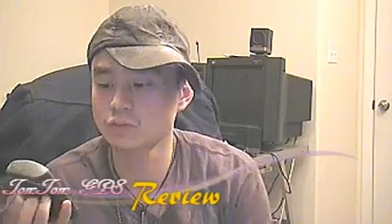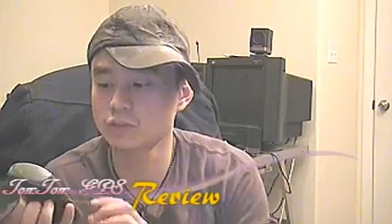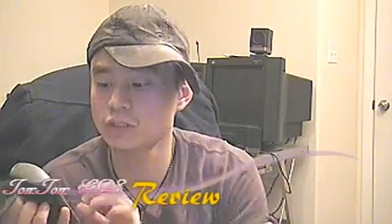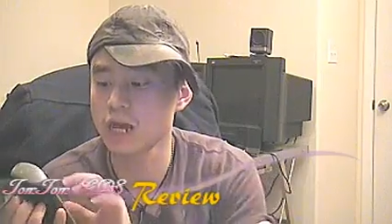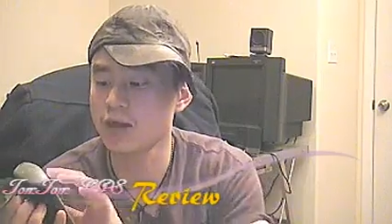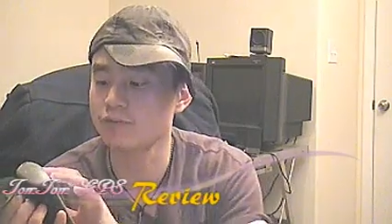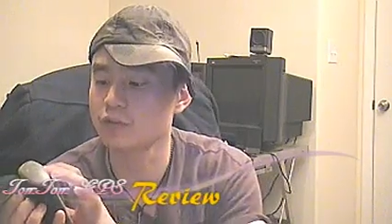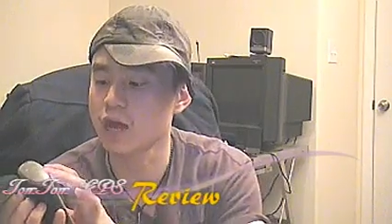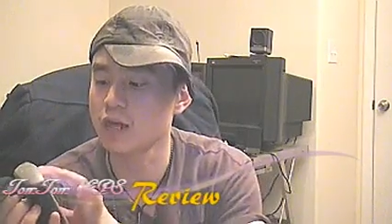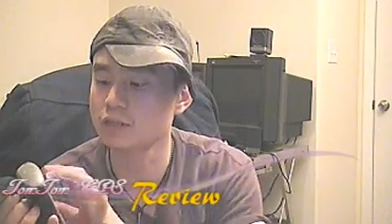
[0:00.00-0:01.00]
which you have
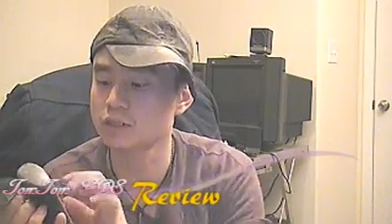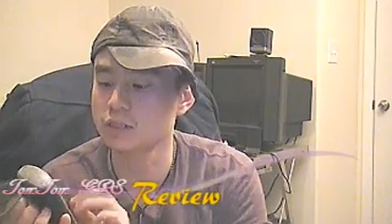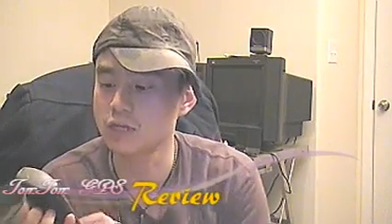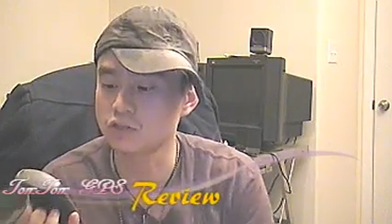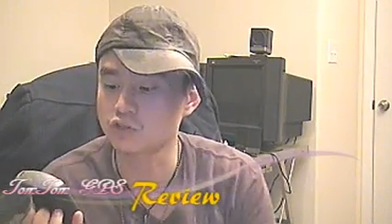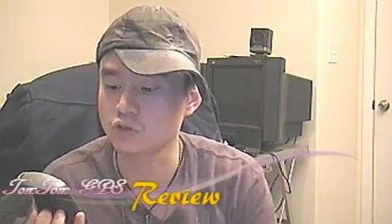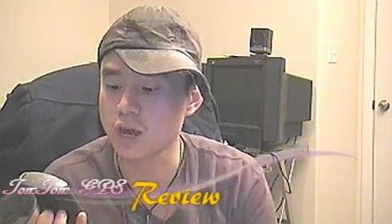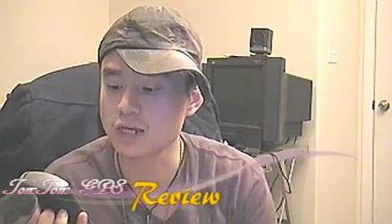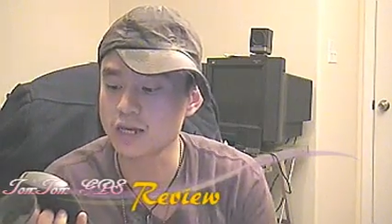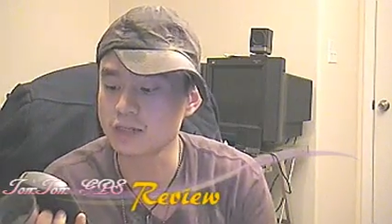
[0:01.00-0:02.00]
not yet
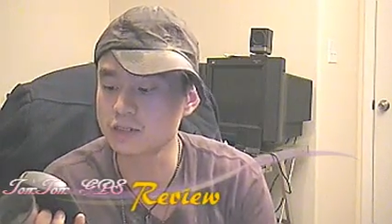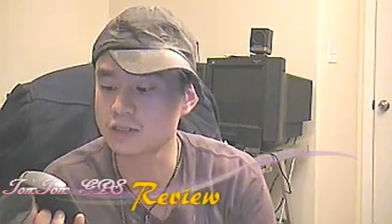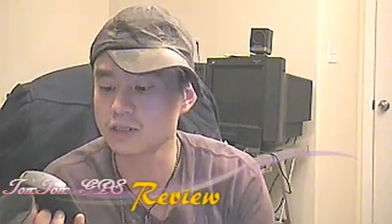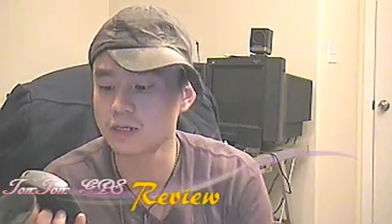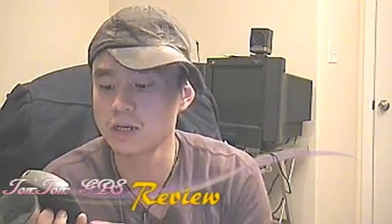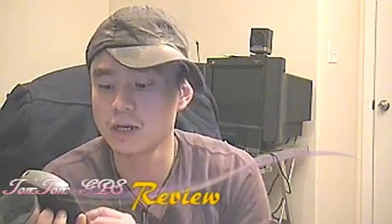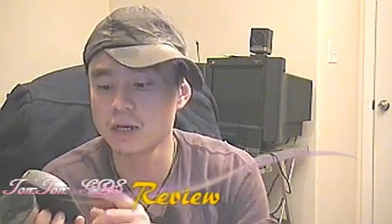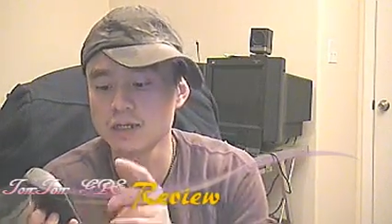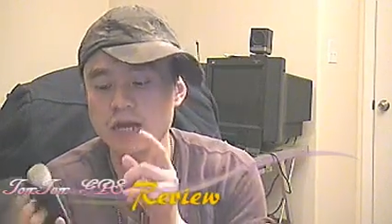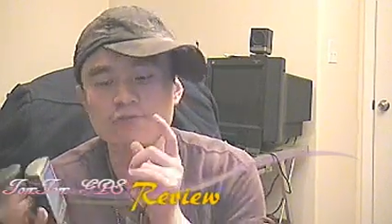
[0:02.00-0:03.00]
tried yet
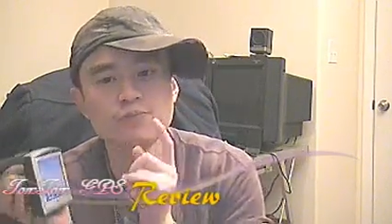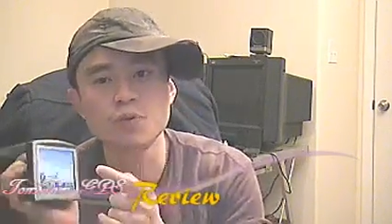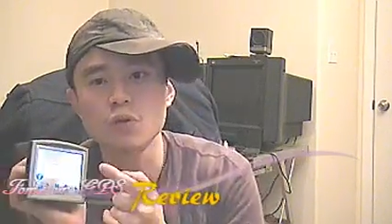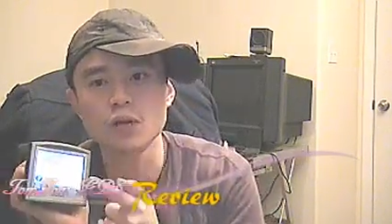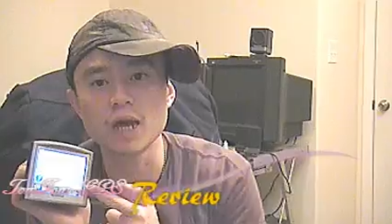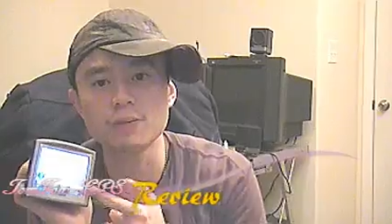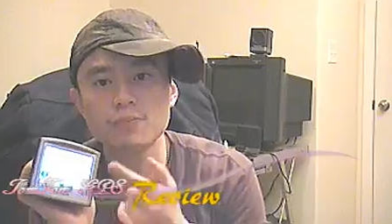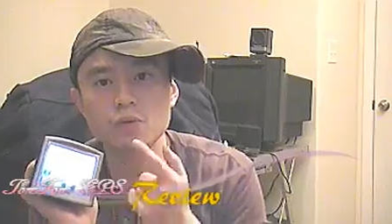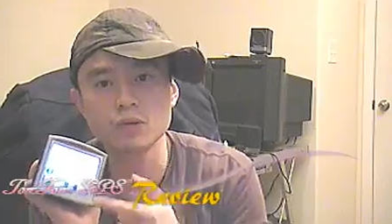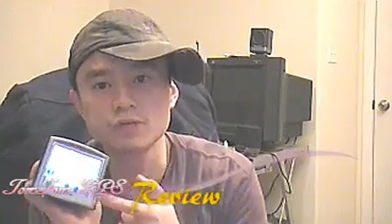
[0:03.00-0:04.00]
and you have a point, lot of
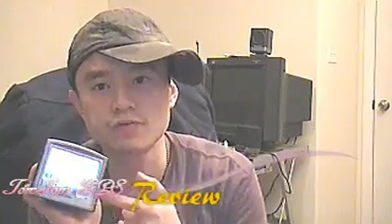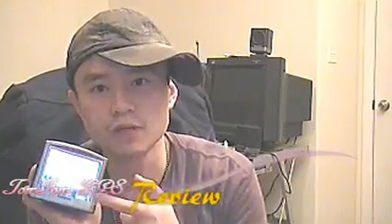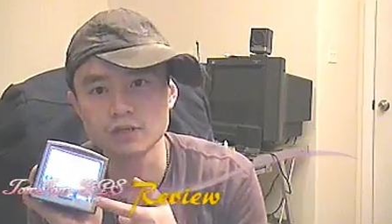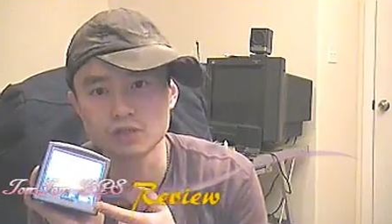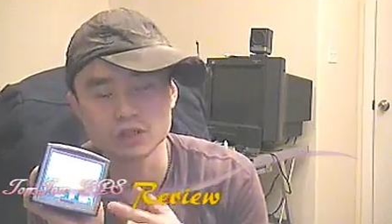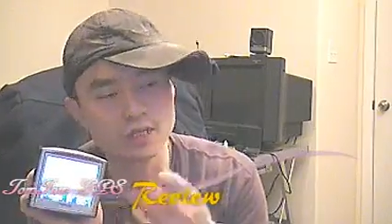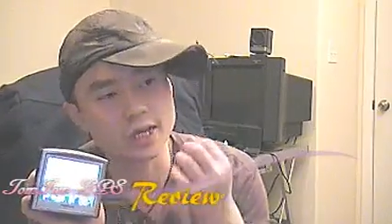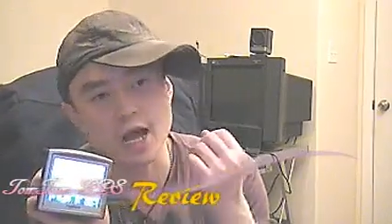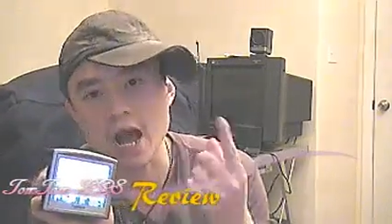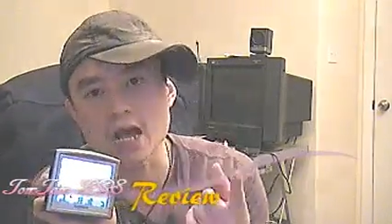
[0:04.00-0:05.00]
point of interest
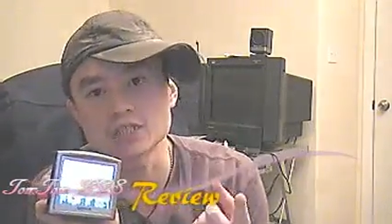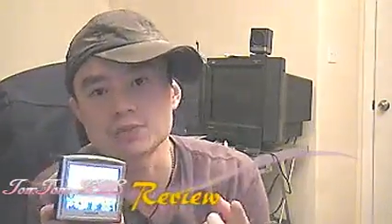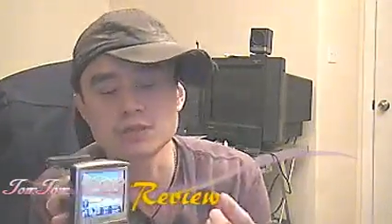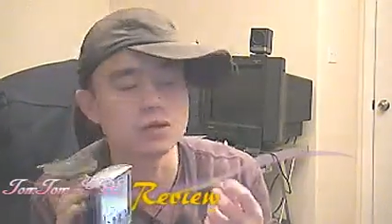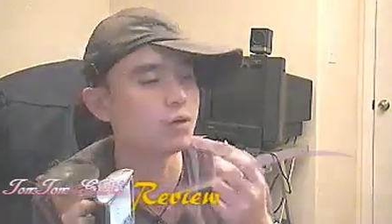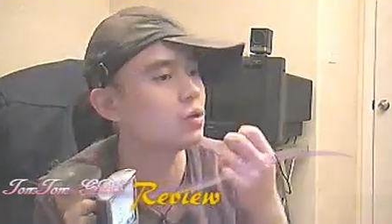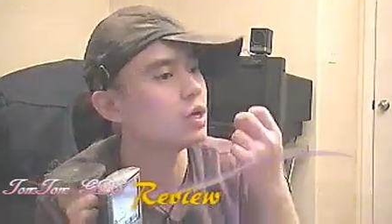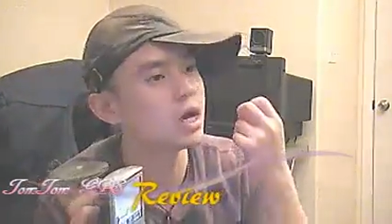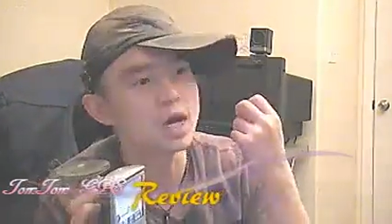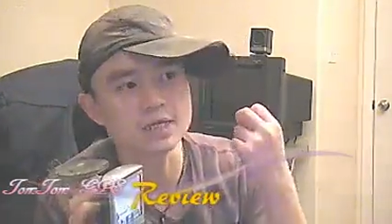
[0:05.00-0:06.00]
like a hospital
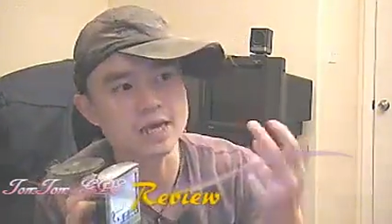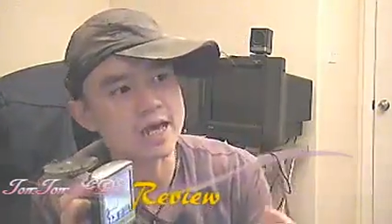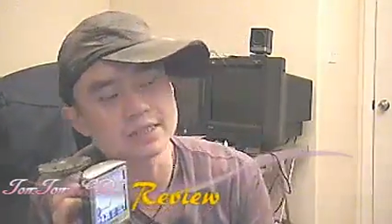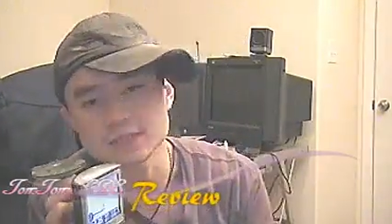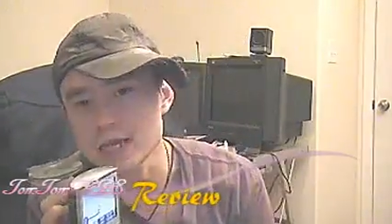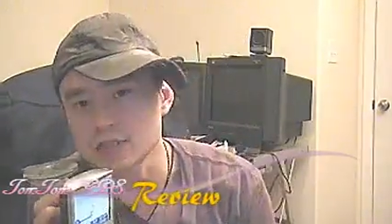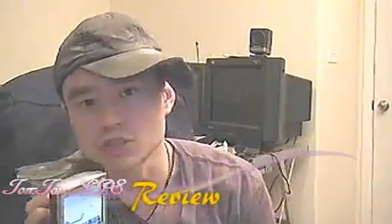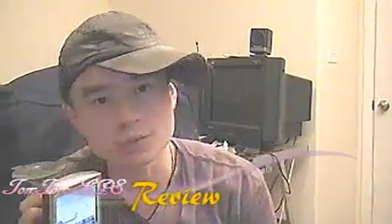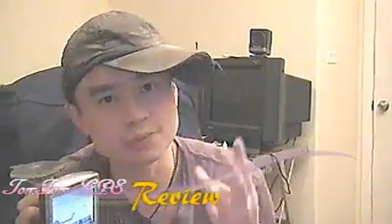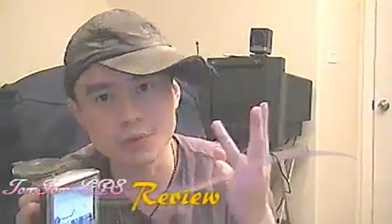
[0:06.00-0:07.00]
gas
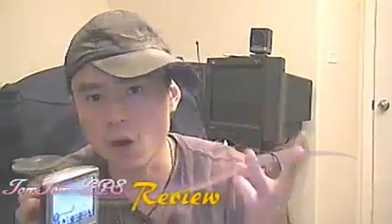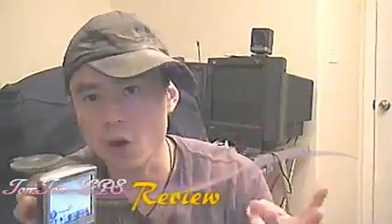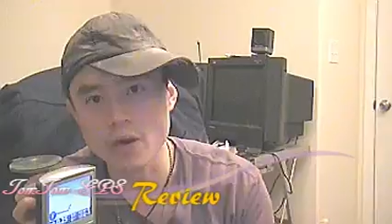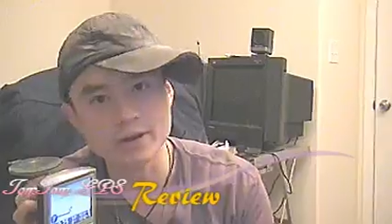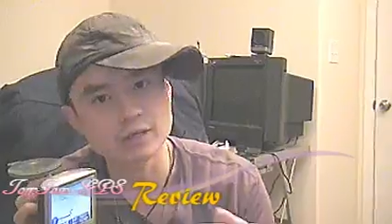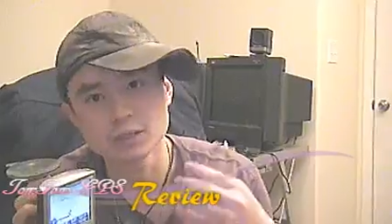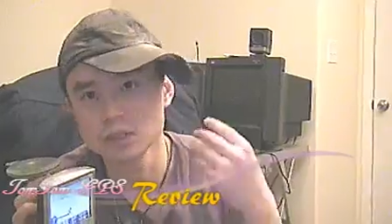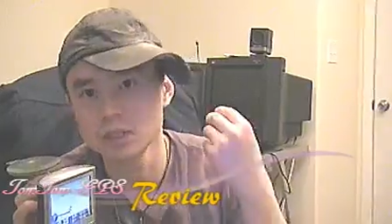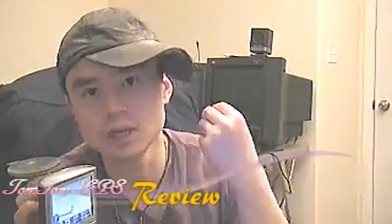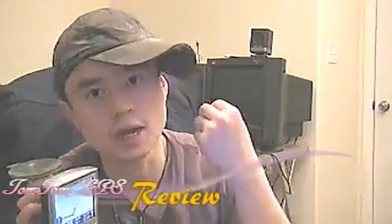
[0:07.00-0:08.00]
station park
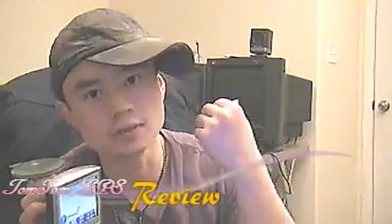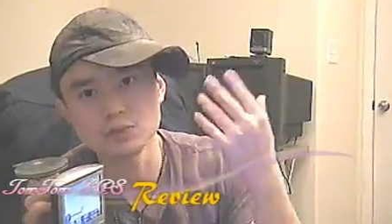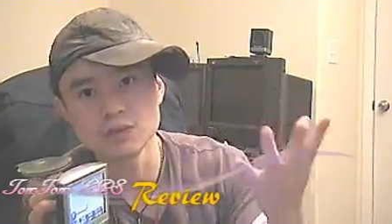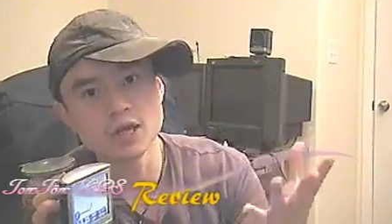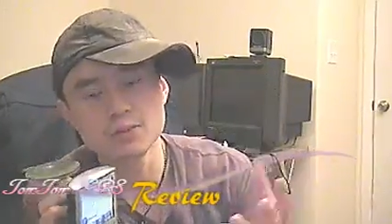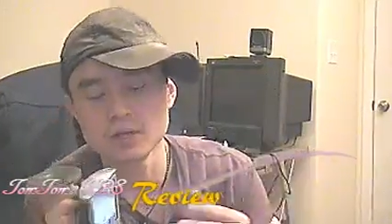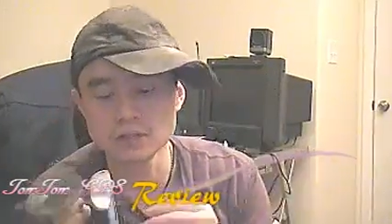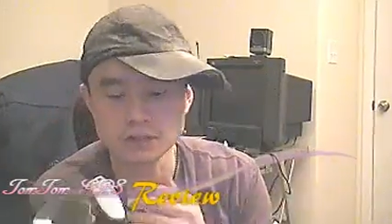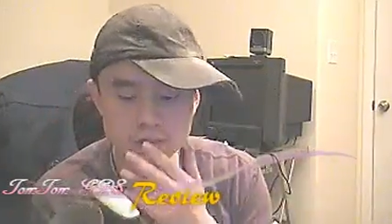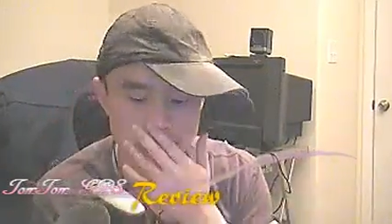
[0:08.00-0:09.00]
uh, you name it,
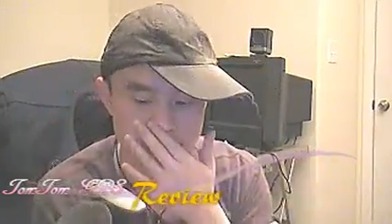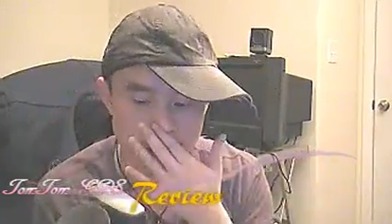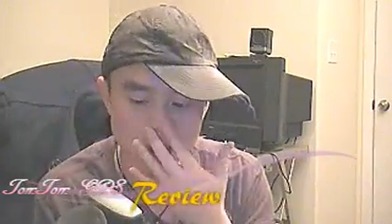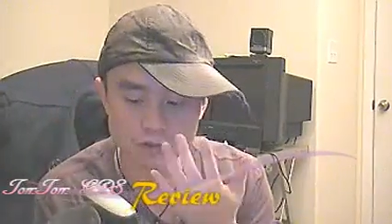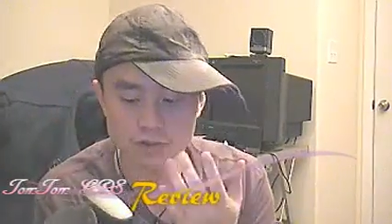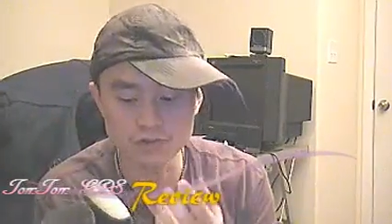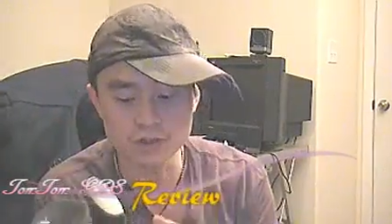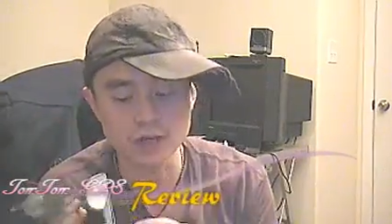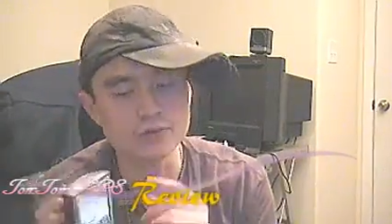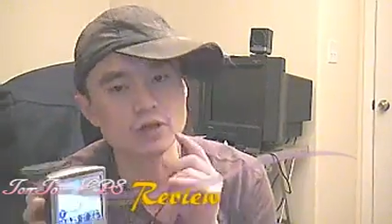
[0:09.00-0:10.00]
it's like a hundred of
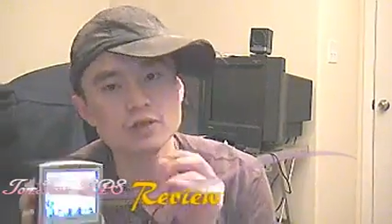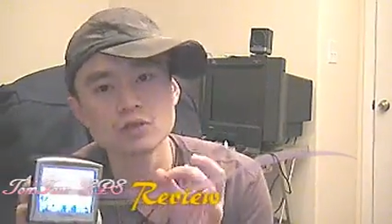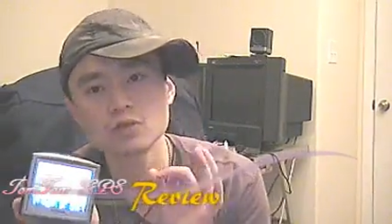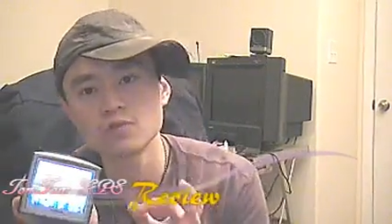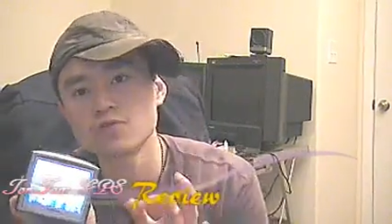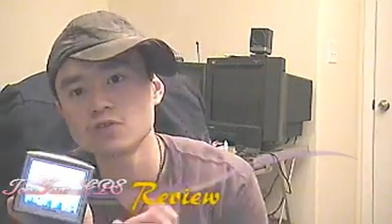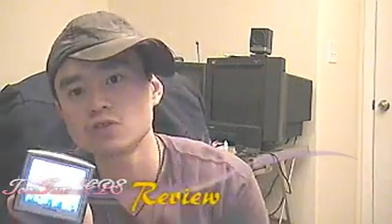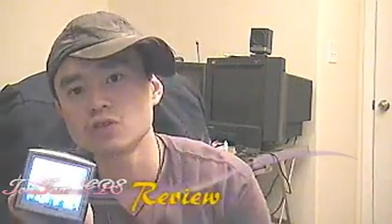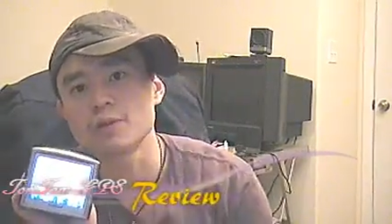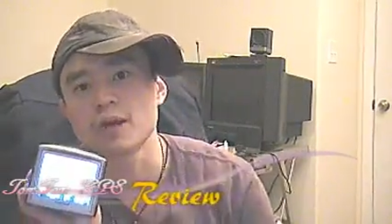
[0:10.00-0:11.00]
them. Another good
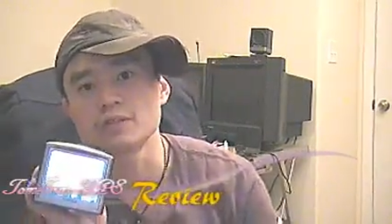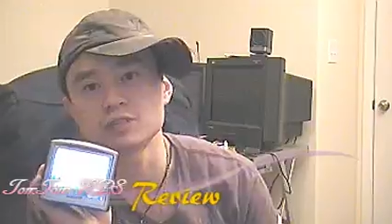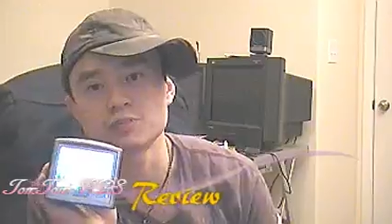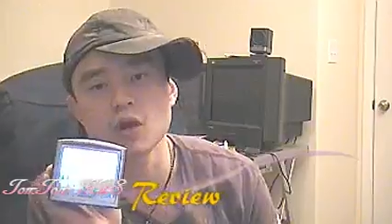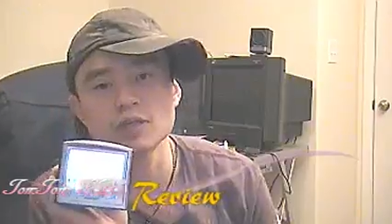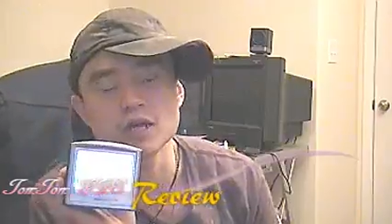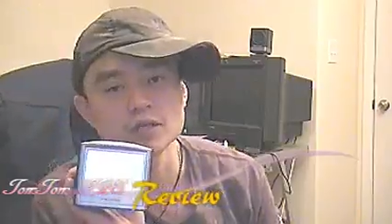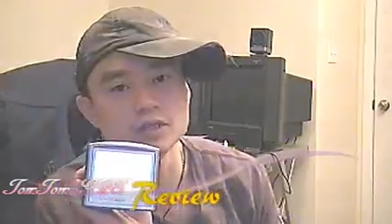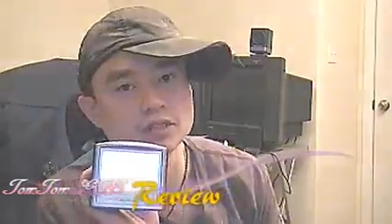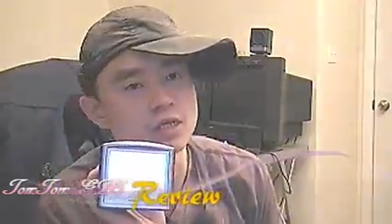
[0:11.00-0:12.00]
feature about this
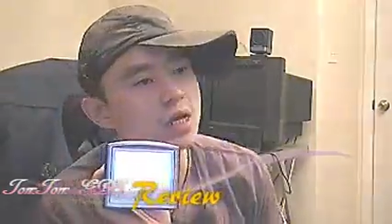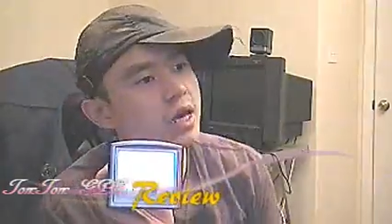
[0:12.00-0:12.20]
product is